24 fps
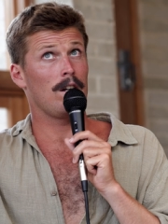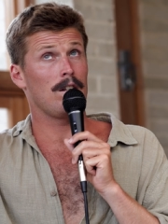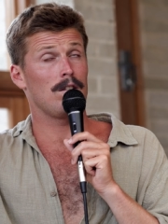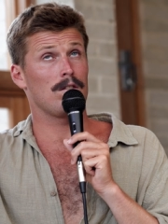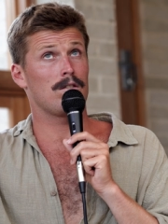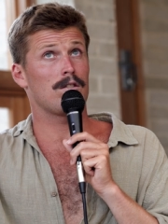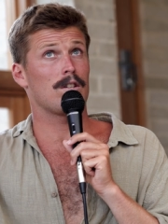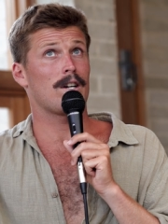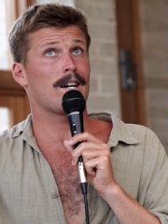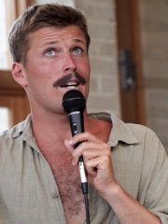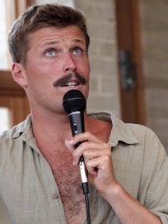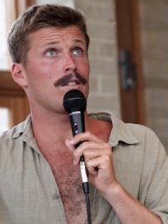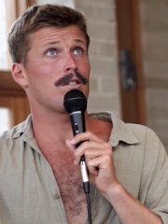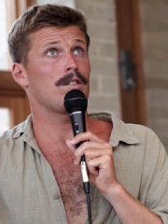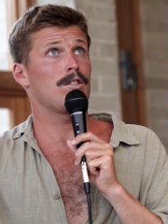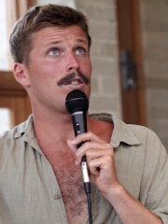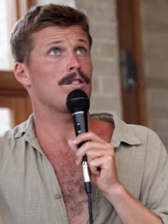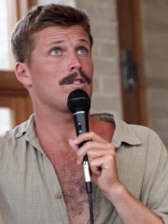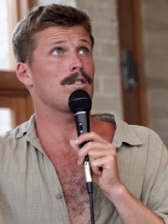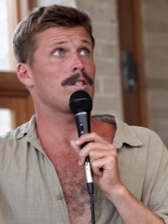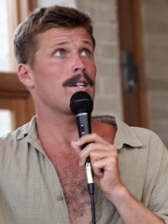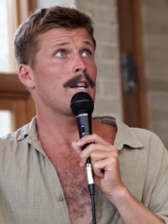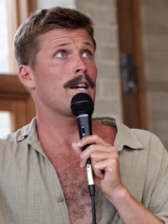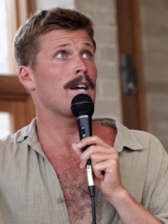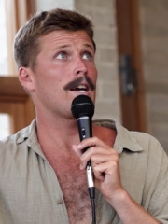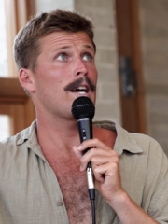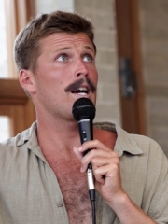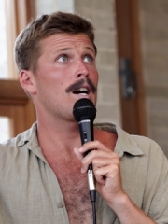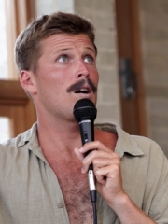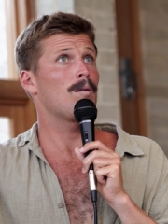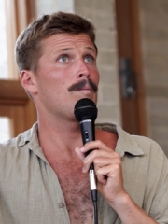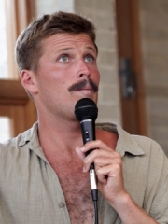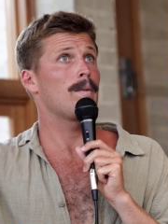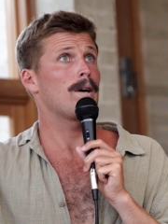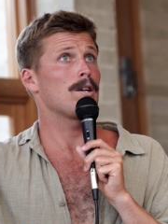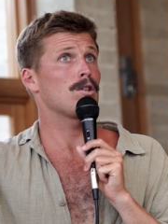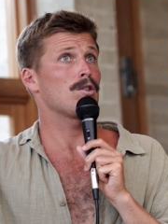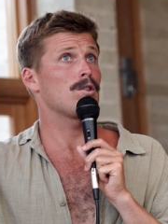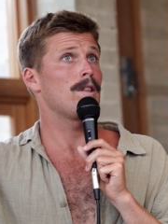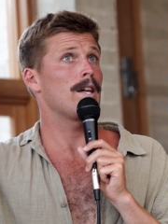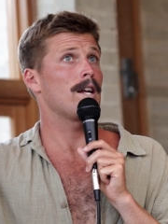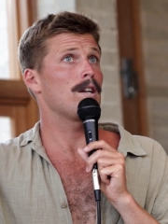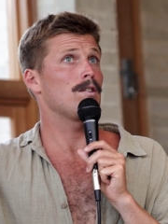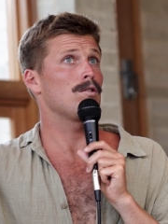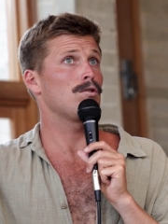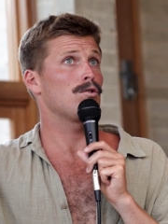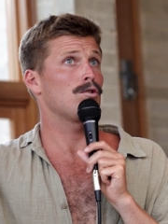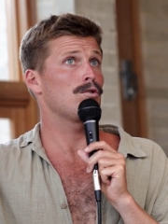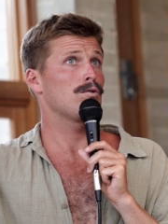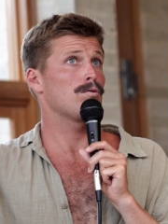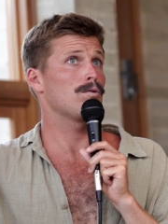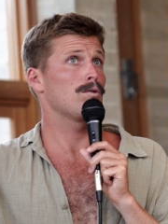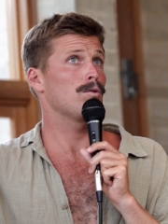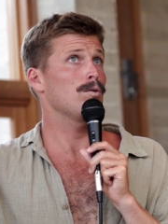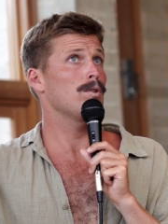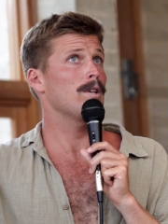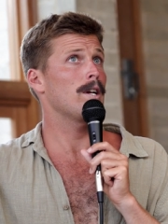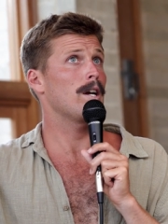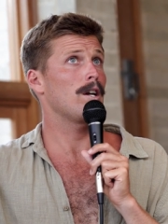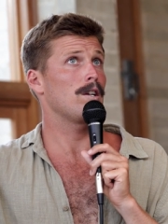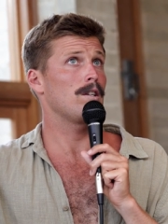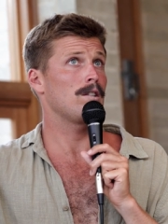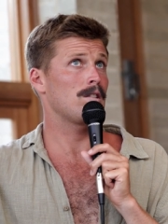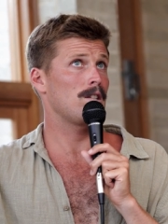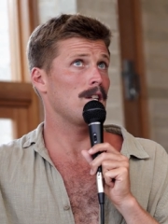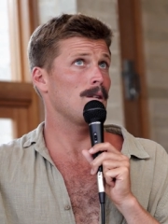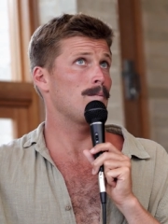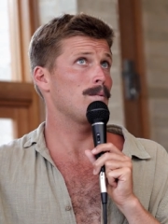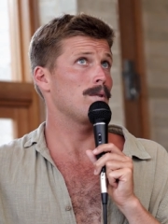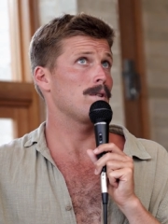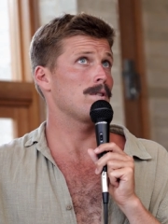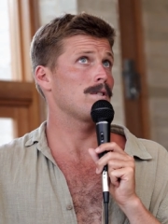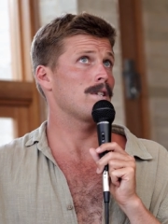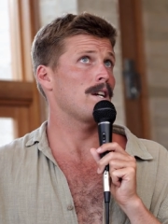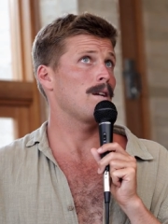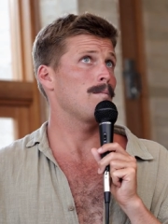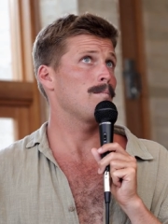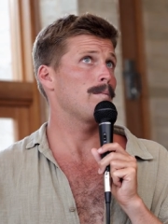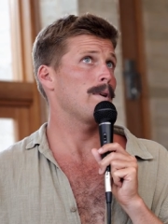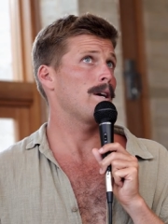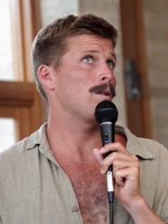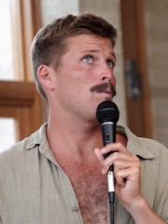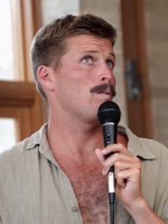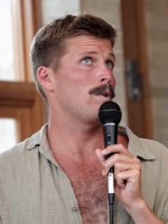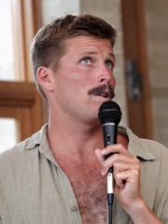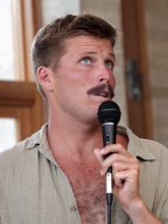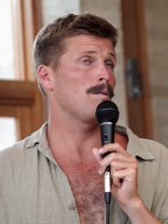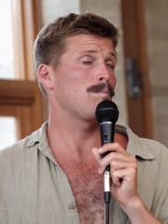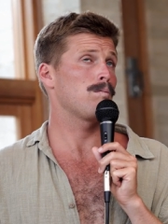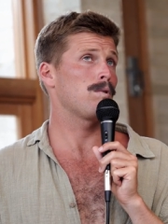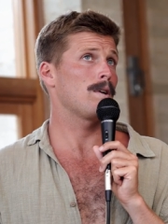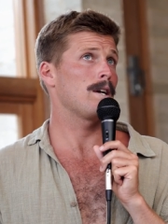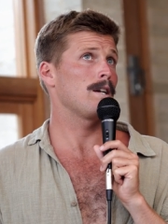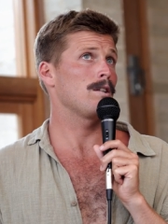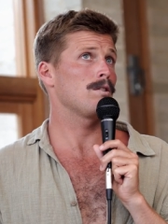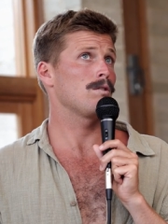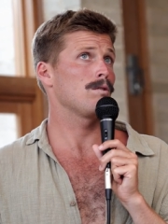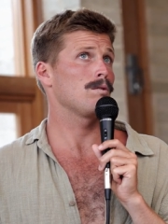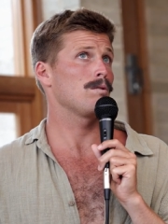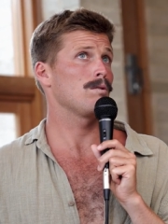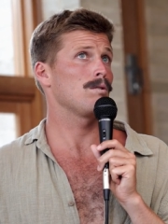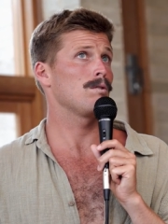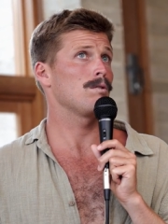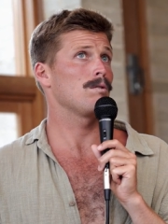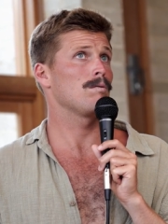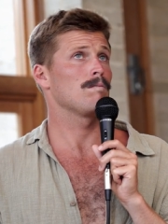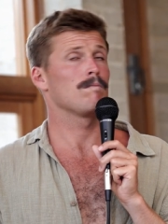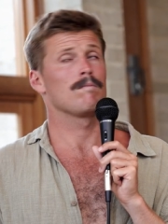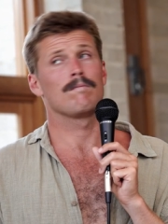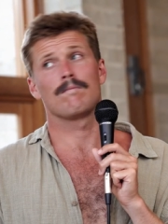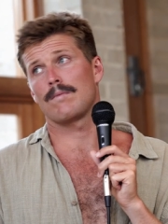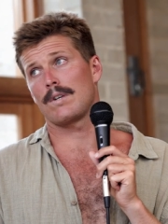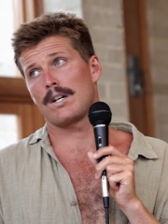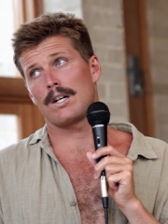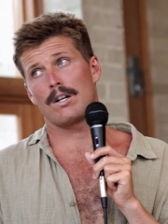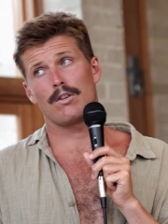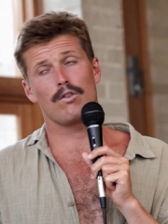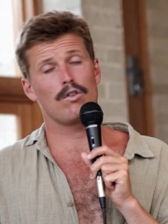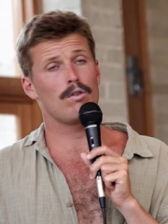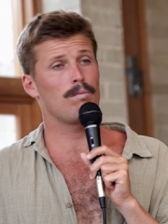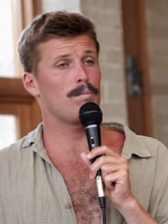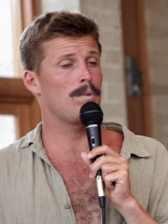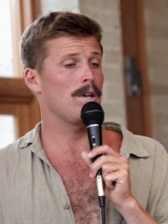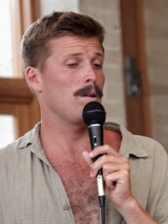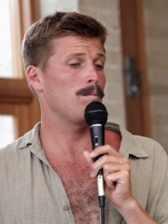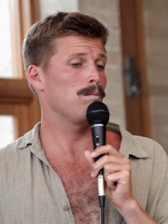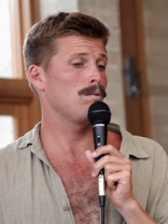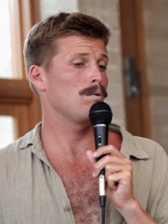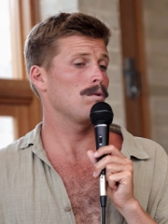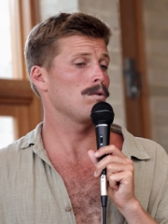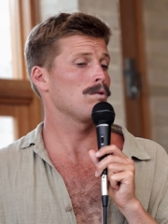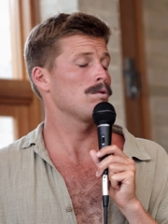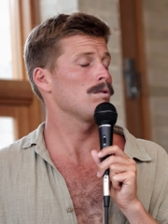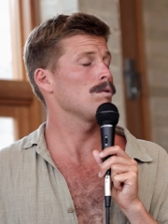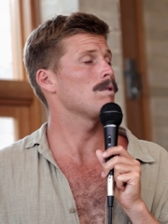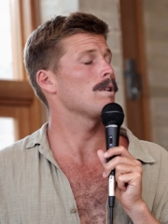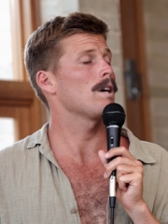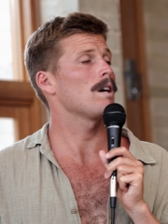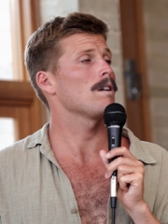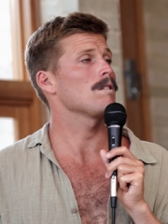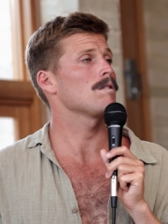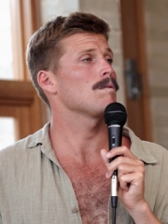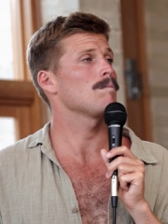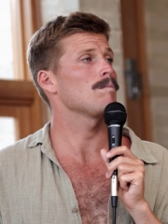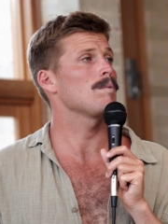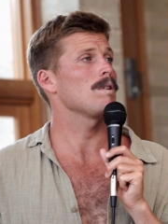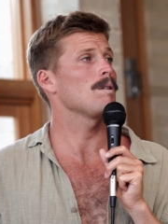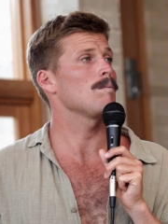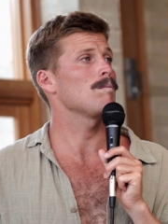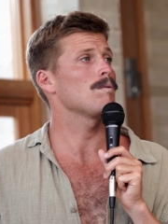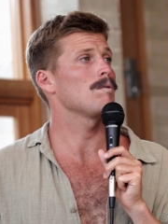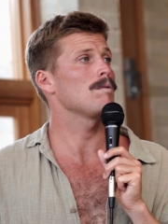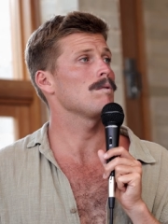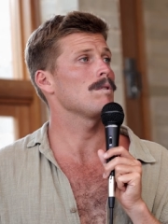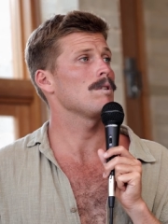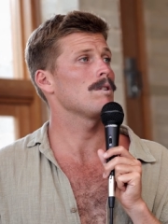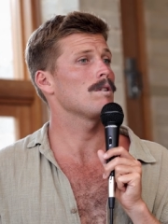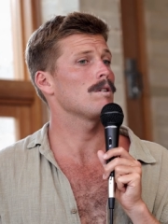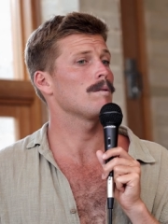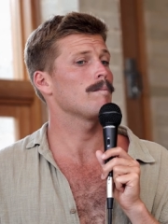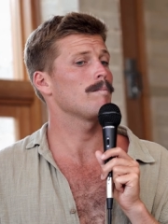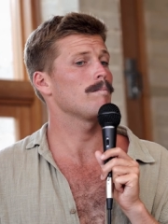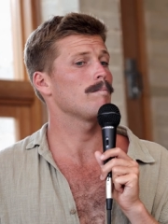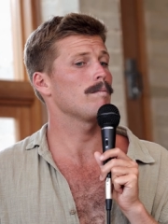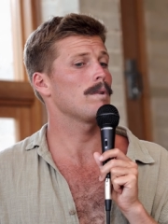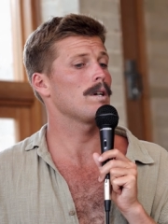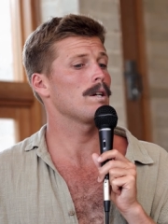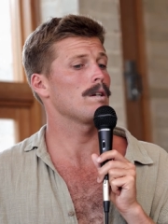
insight to just how much that is true and how you sleep in the same bed, whether you play to 100 people or 2,000 people, you know.